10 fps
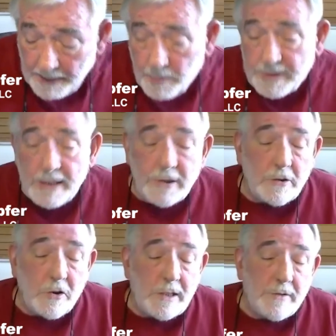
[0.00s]
tend to
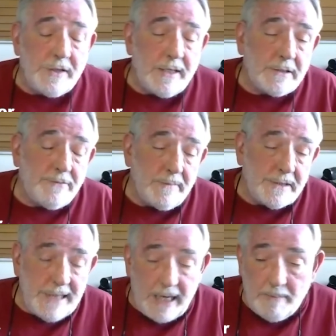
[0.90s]
look at things from a
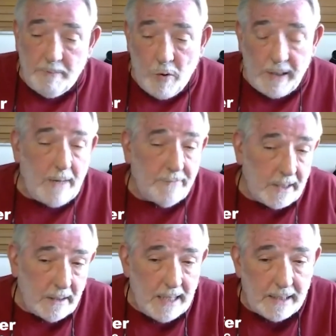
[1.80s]
standpoint, I've
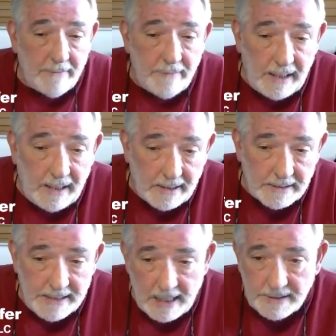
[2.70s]
got a lot of
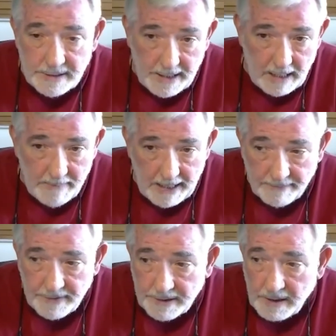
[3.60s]
ants, now's the time I
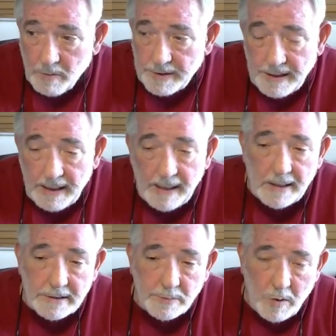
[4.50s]
have to deal with the ants.